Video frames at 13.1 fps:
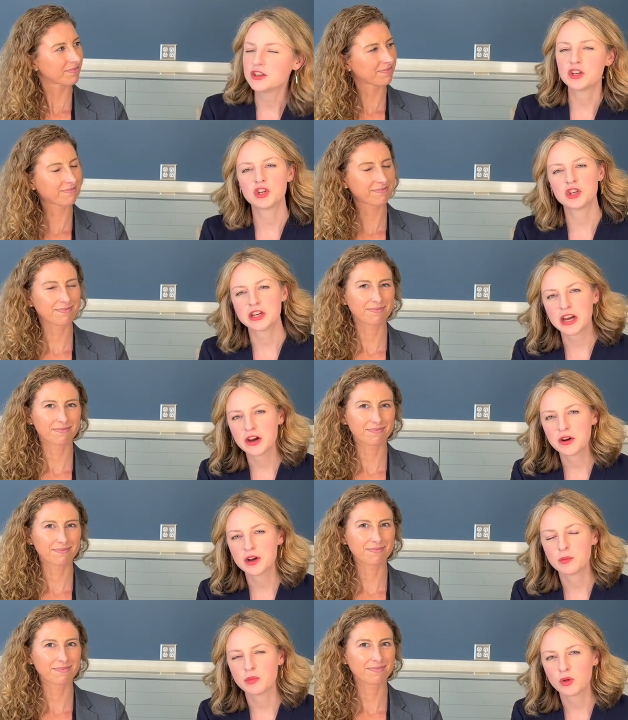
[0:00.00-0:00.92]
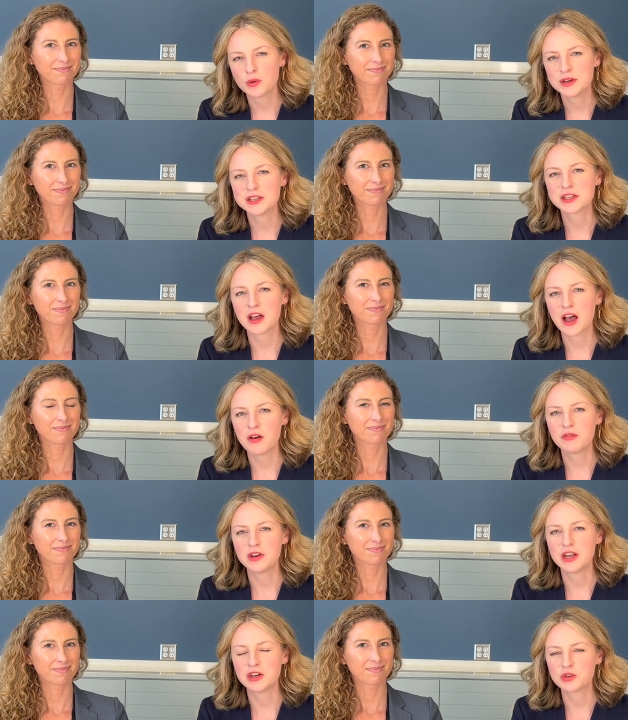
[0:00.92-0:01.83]
Speaker 1: to share an employee's
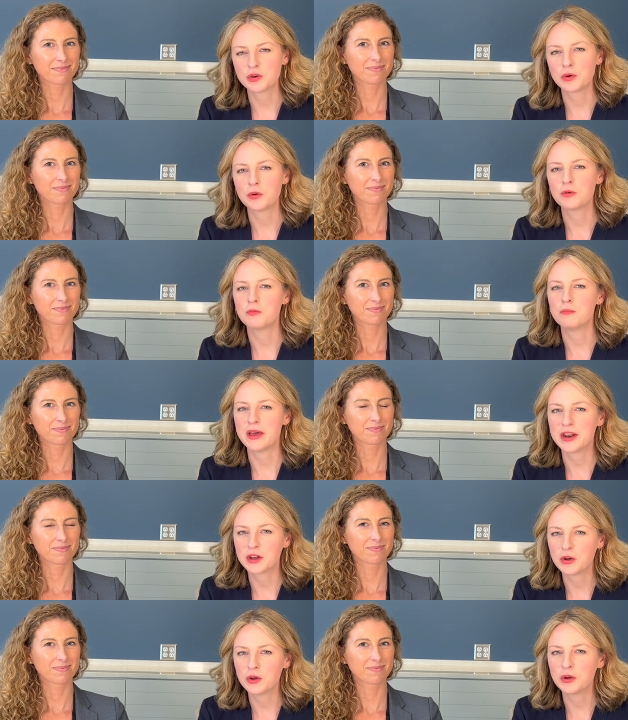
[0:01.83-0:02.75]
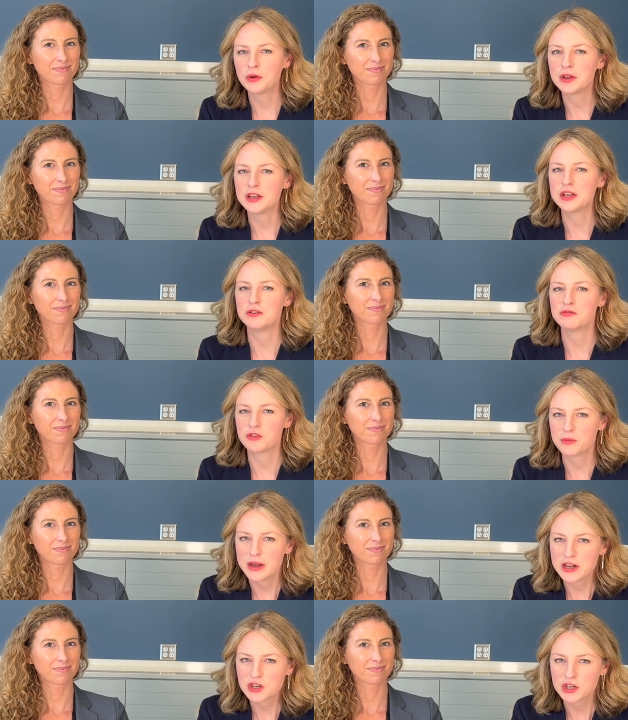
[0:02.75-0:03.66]
confidential medical
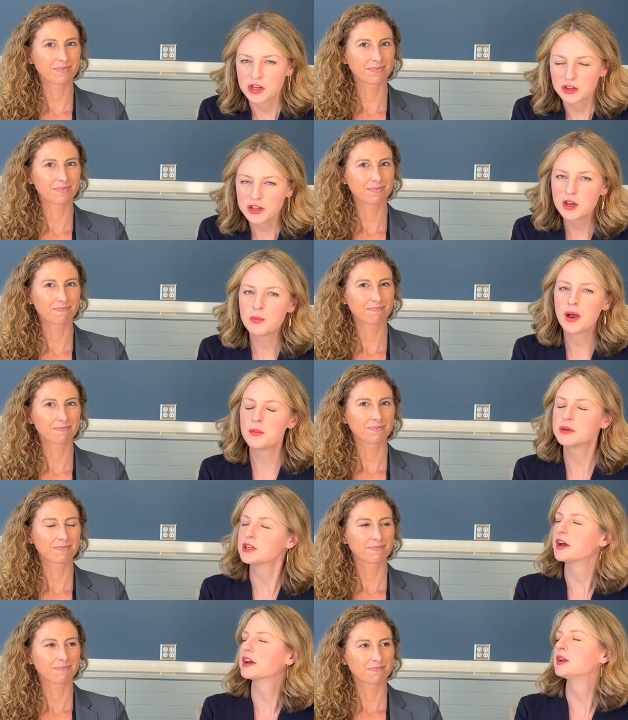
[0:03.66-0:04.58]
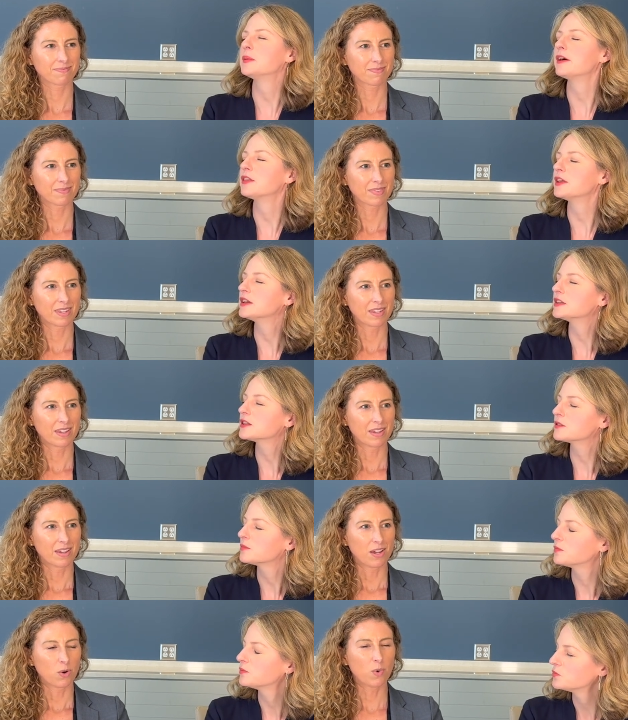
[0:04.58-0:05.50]
information. Leah, why are we talking about this?
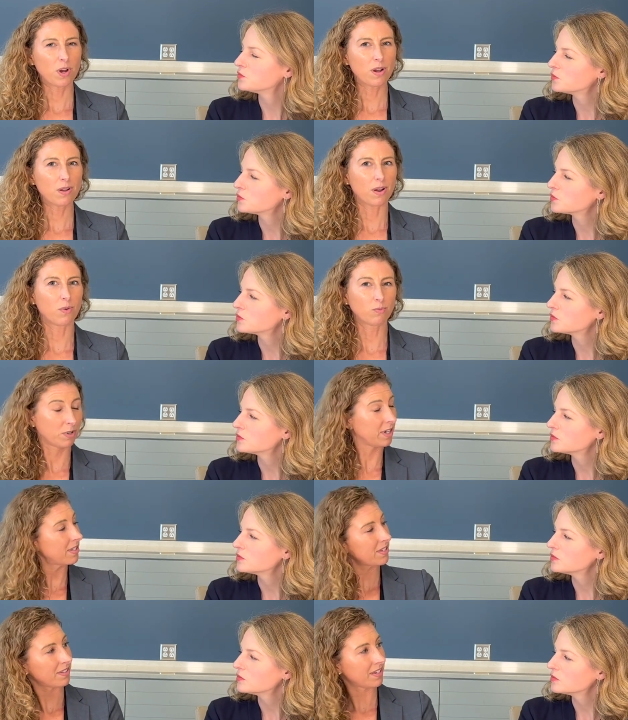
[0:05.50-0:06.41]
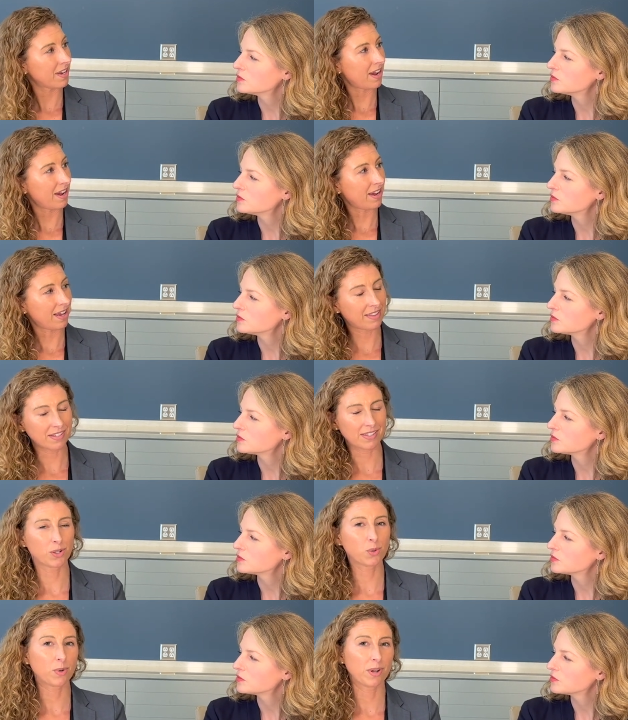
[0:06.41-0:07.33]
Speaker 2: Well, recently I had this
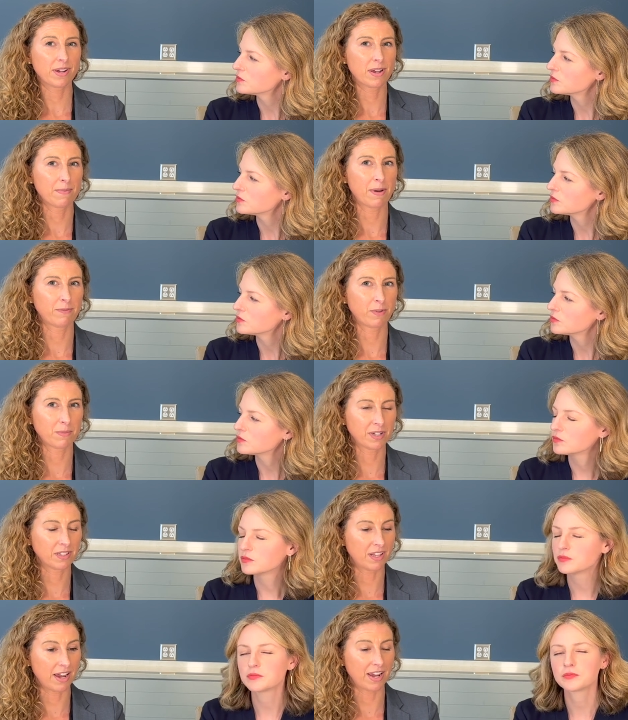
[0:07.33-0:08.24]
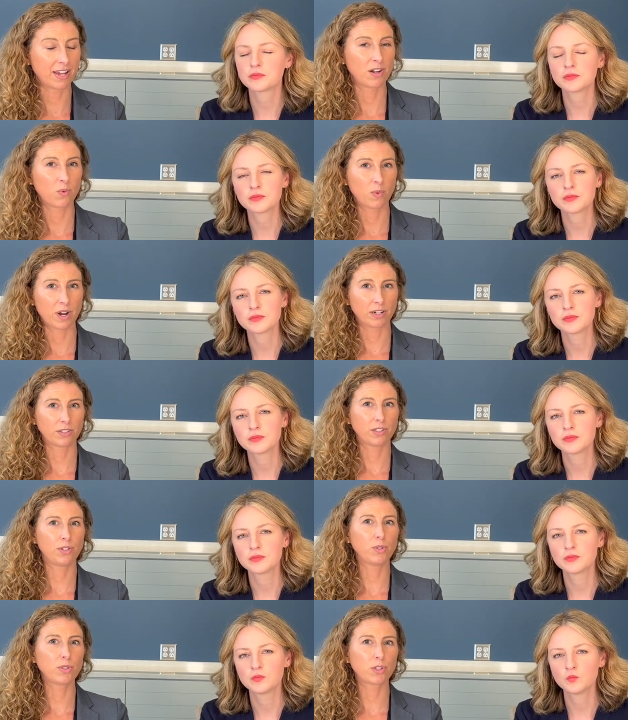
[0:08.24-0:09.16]
inquiry come up from a client where
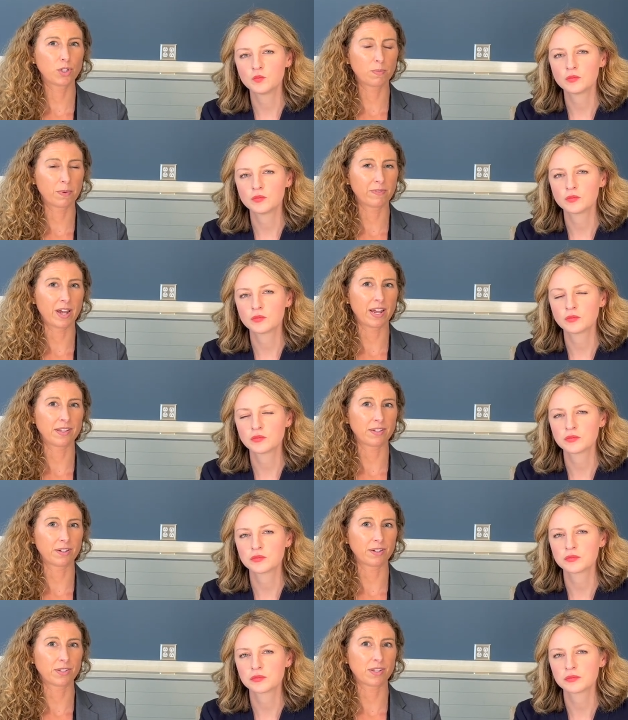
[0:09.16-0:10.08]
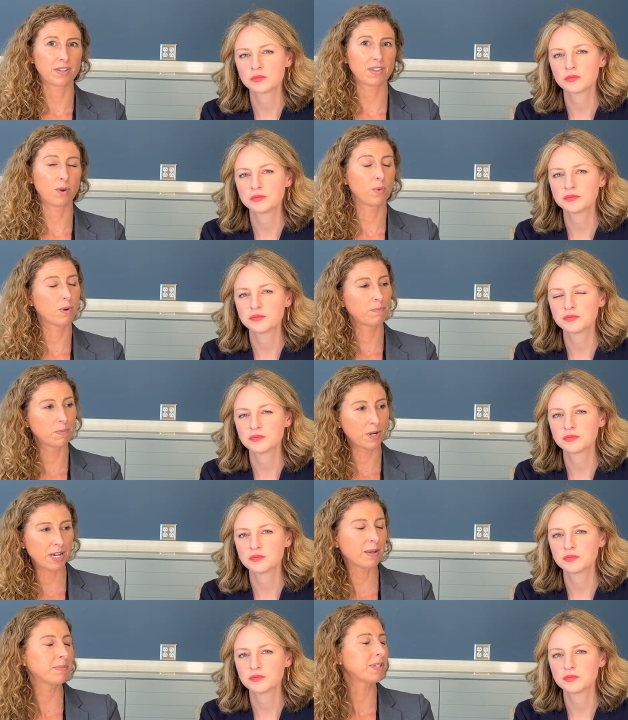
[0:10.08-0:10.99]
two supervisors, they were
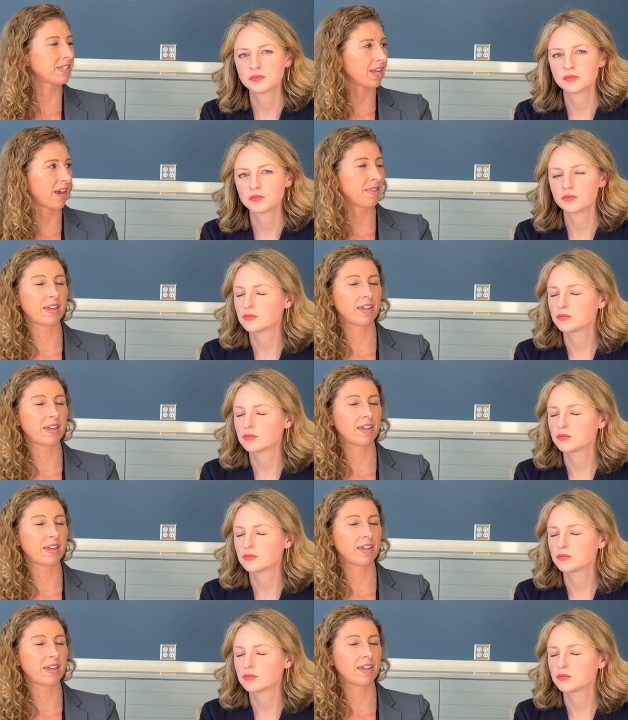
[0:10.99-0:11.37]
pretty upset